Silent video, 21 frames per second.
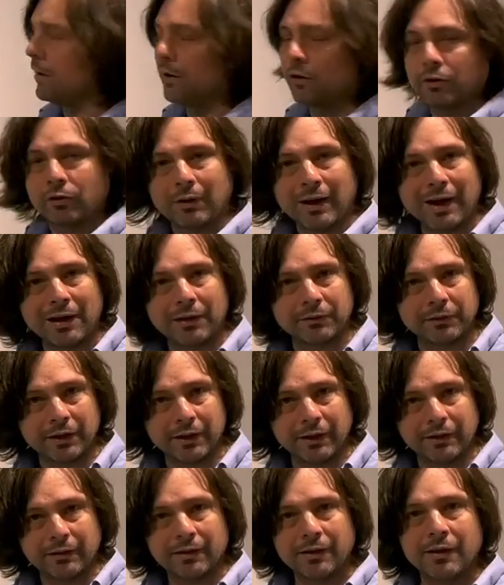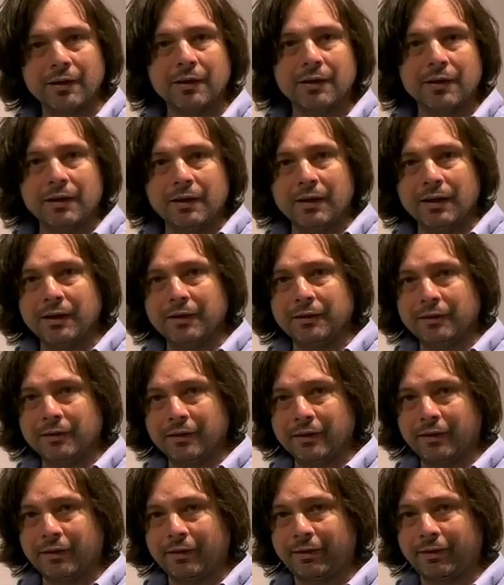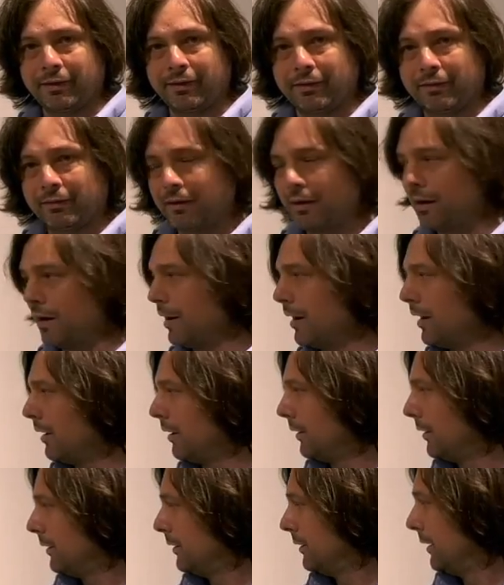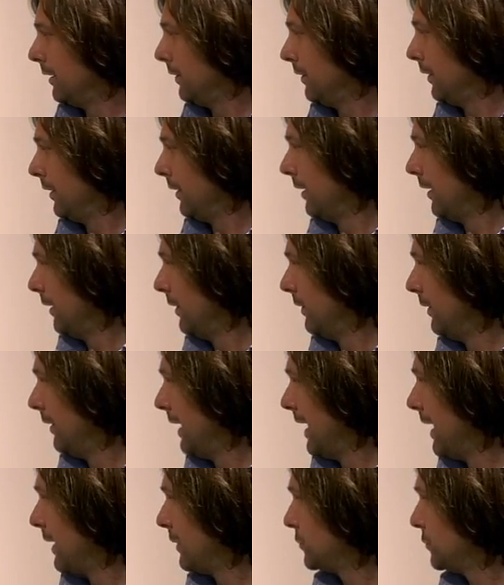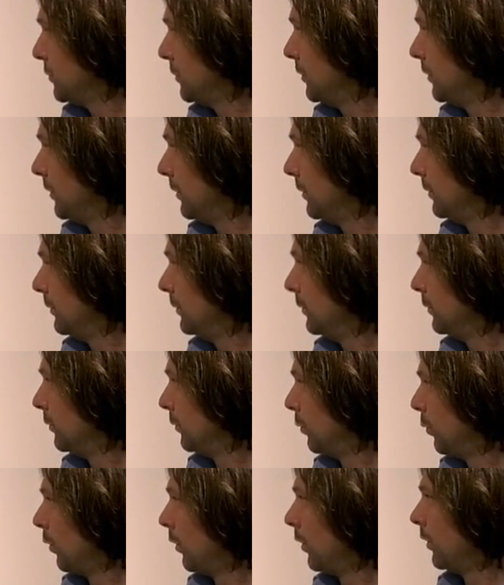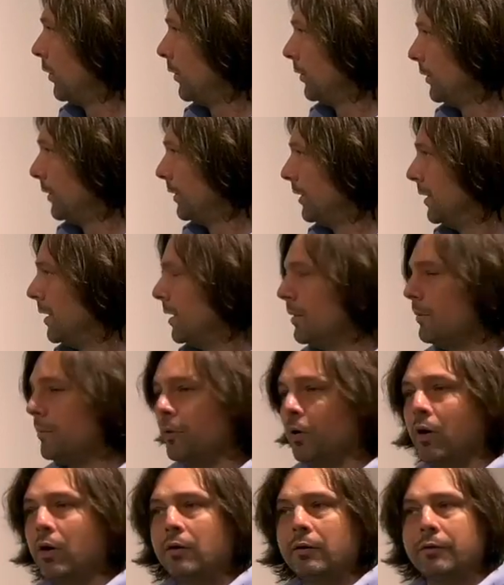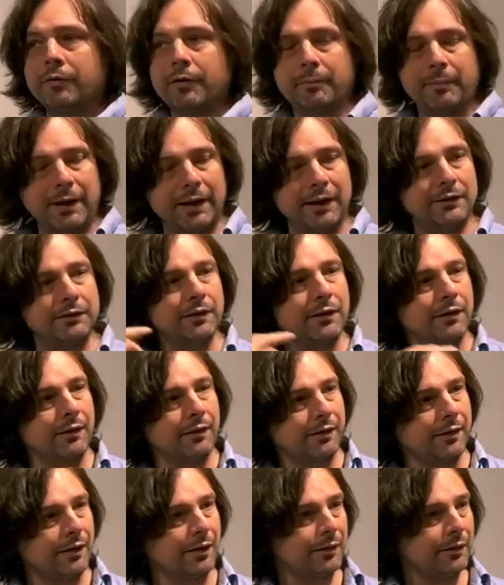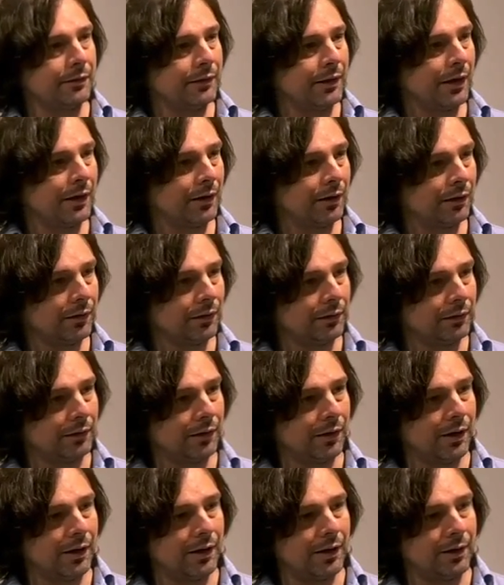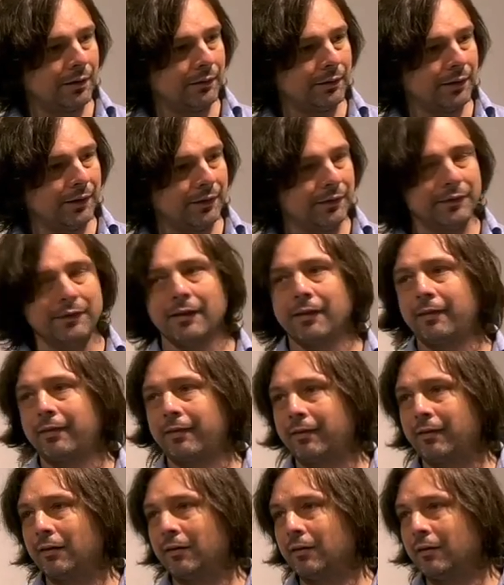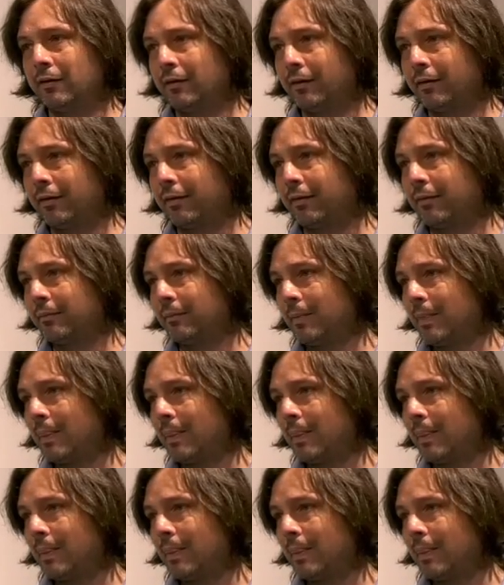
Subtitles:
or ground it in this in the actual world. But all of the paintings that are in this series